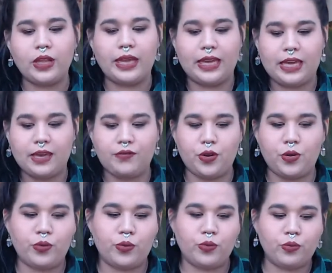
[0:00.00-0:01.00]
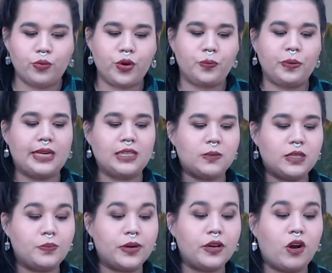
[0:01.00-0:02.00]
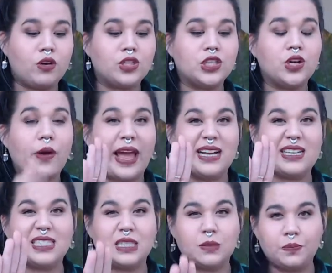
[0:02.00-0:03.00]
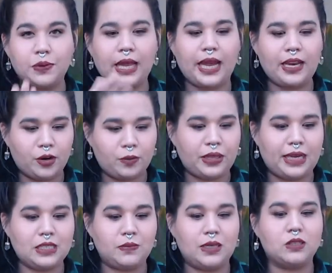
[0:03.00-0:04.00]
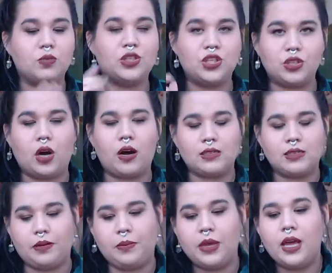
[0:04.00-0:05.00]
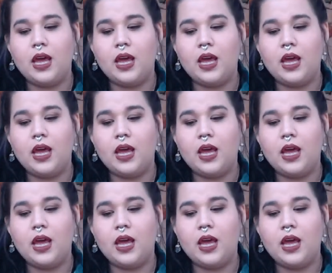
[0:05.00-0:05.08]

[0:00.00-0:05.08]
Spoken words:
give you your placements, but it'll also explain your placements, which is awesome.